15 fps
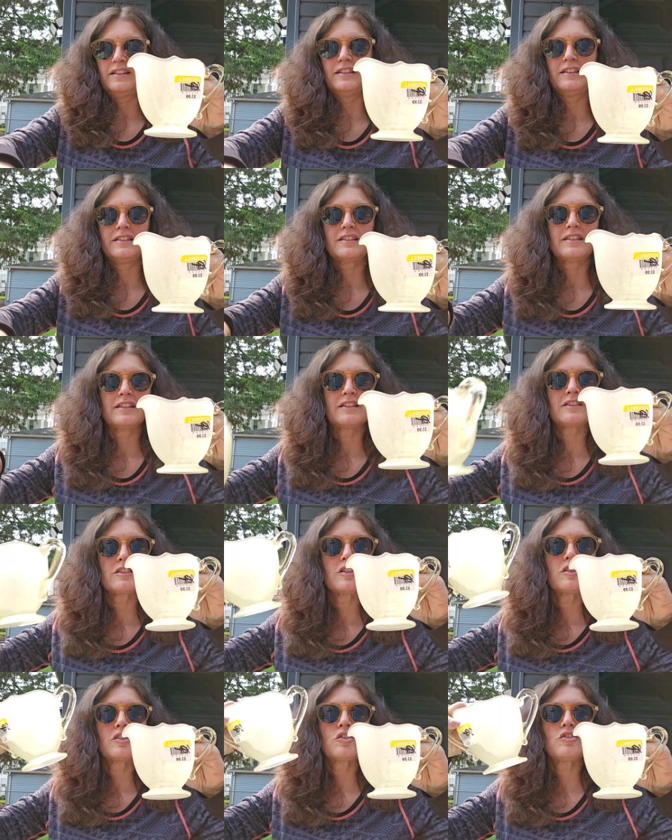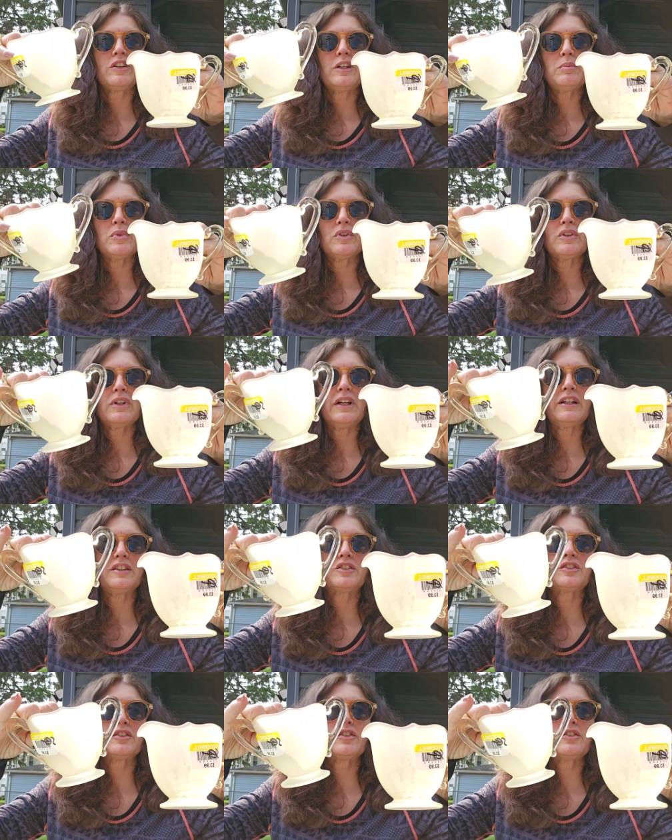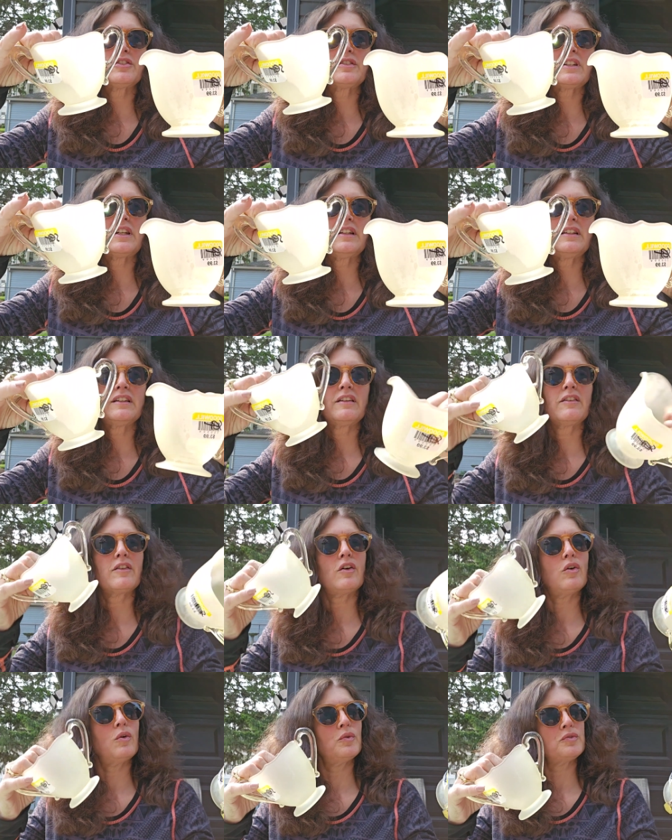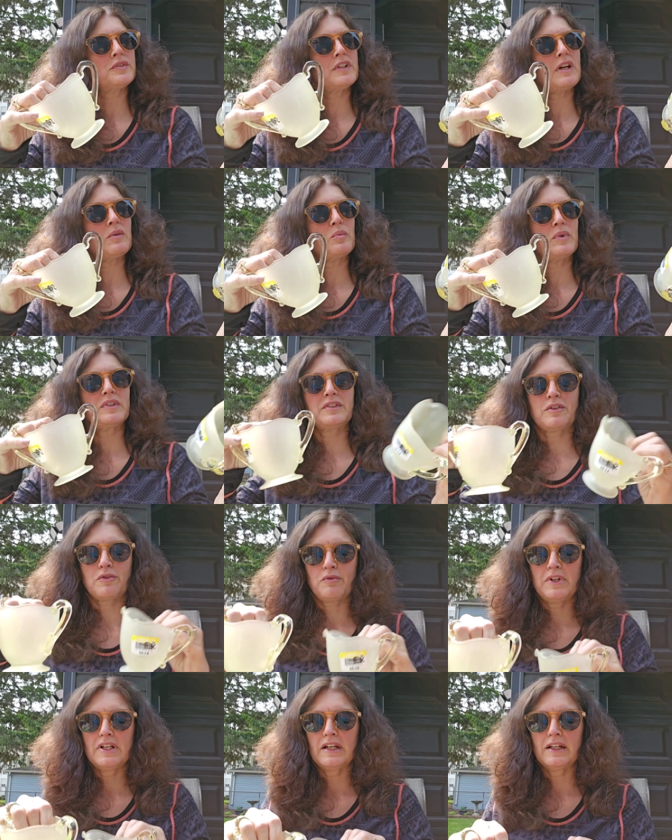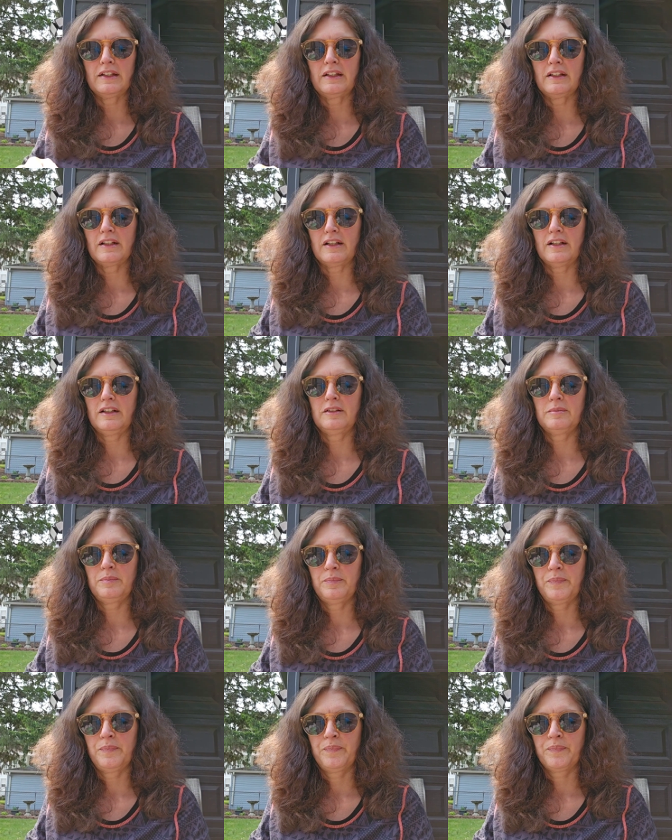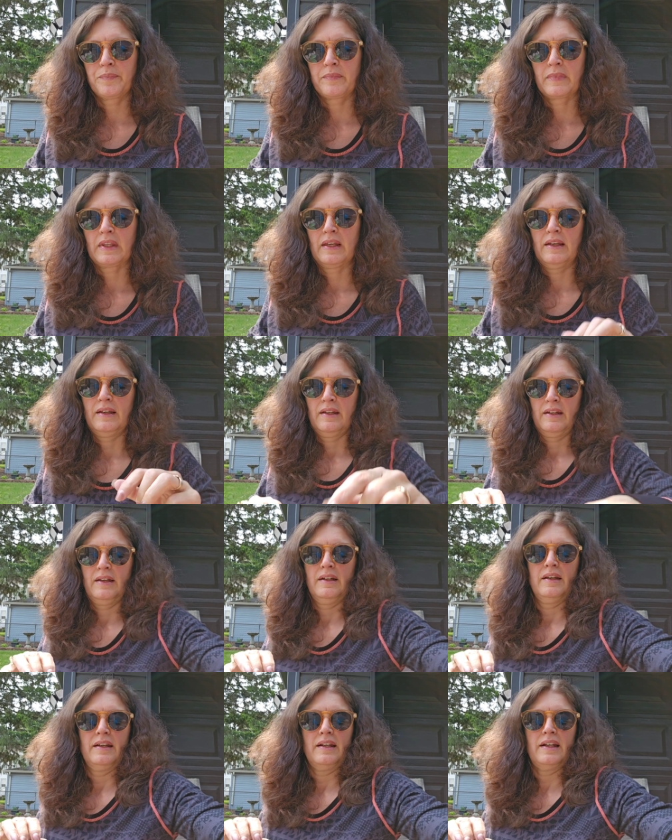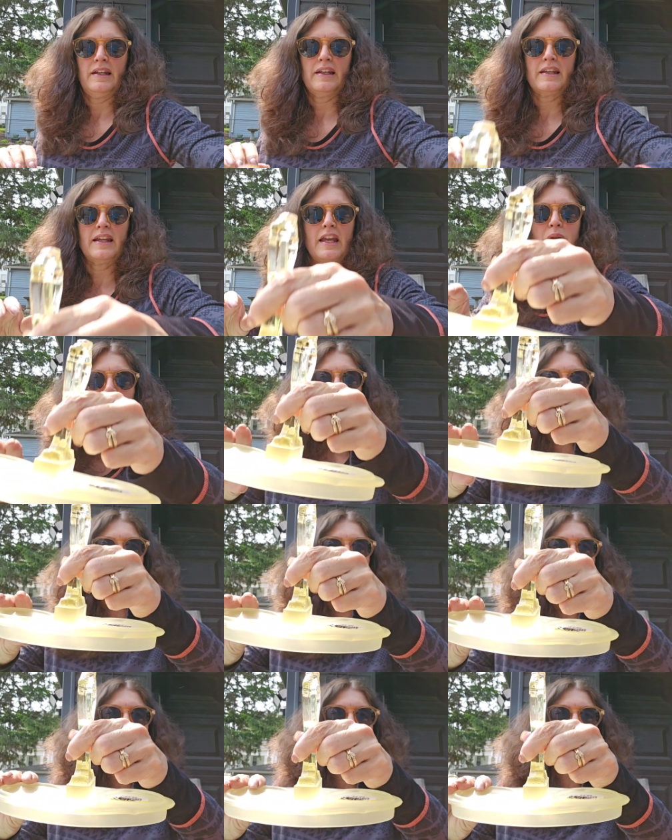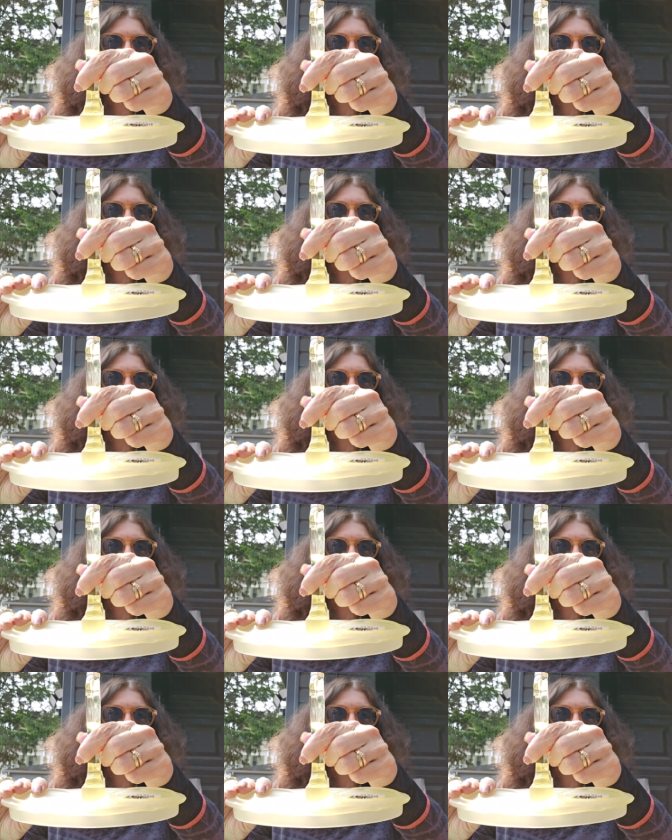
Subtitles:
is this creamer and sugar set. The whole set was $3.99. It came with its